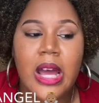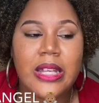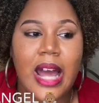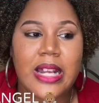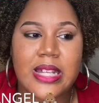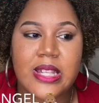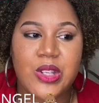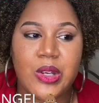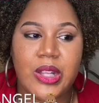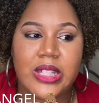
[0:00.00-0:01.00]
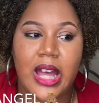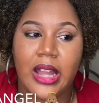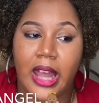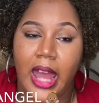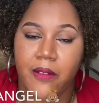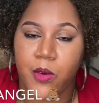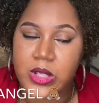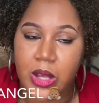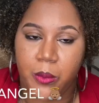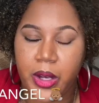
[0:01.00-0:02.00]
Not necessarily LA. Of
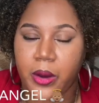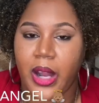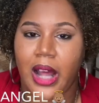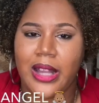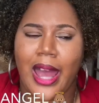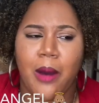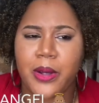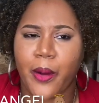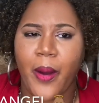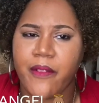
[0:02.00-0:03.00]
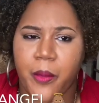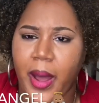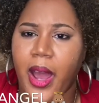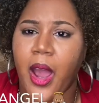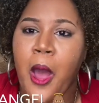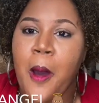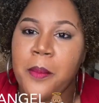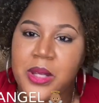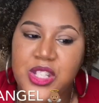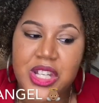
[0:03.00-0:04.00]
course, I wanted to go to LA. I want to go everywhere,
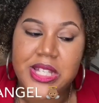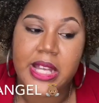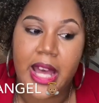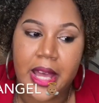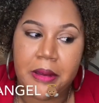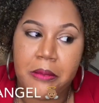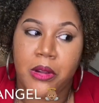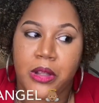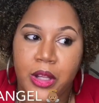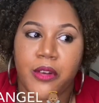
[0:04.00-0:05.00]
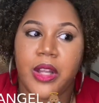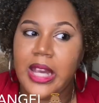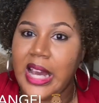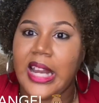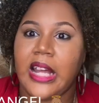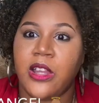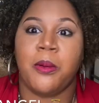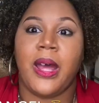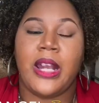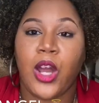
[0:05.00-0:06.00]
but just literally getting in the
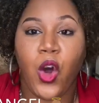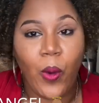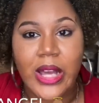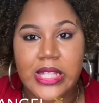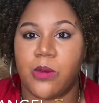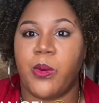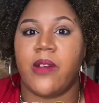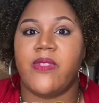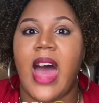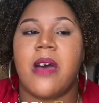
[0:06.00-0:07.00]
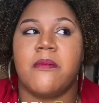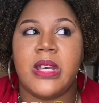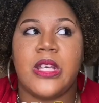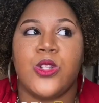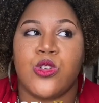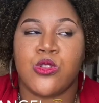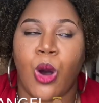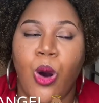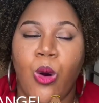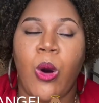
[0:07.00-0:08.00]
plane and going somewhere. That means
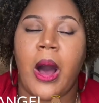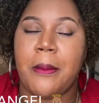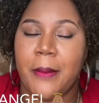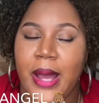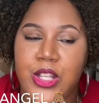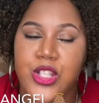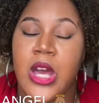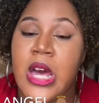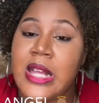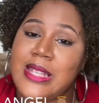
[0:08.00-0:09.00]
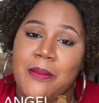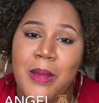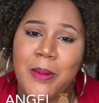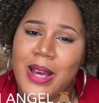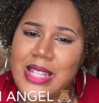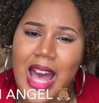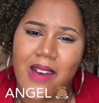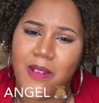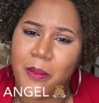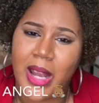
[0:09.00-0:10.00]
so much to me because I
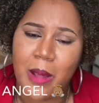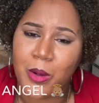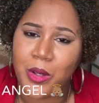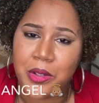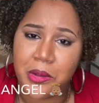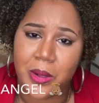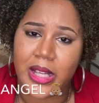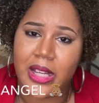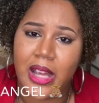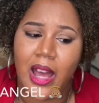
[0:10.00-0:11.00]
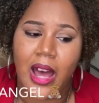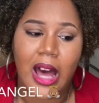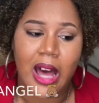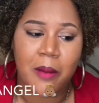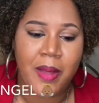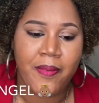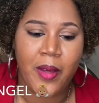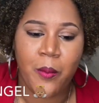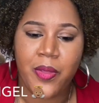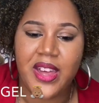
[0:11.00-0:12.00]
haven't been able to do it. And
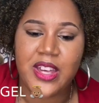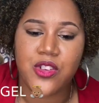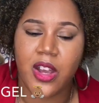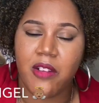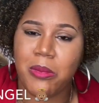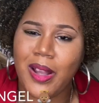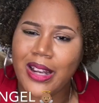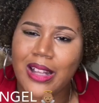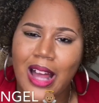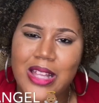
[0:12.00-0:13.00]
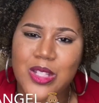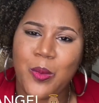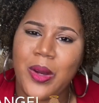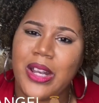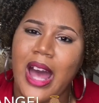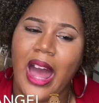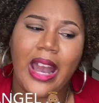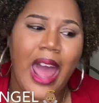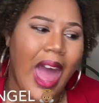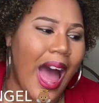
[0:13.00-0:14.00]
then with the history of blood clots or whatnot,
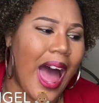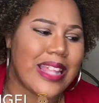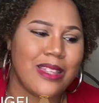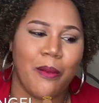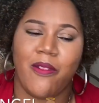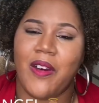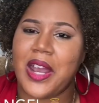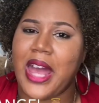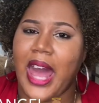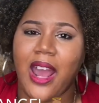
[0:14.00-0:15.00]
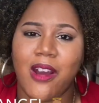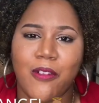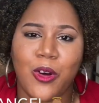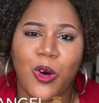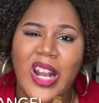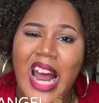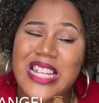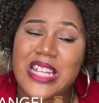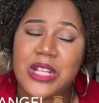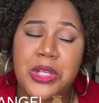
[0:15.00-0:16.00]
I had to be very careful. And I
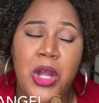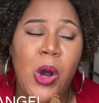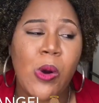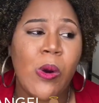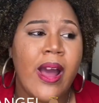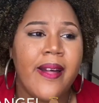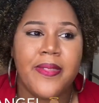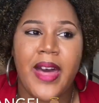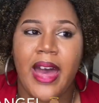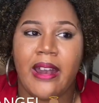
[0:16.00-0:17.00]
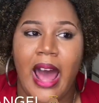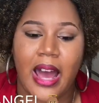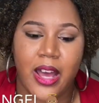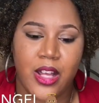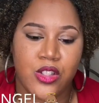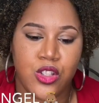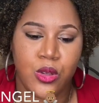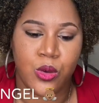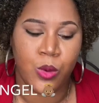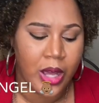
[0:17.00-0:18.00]
didn't know that I could
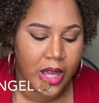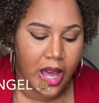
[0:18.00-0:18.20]
do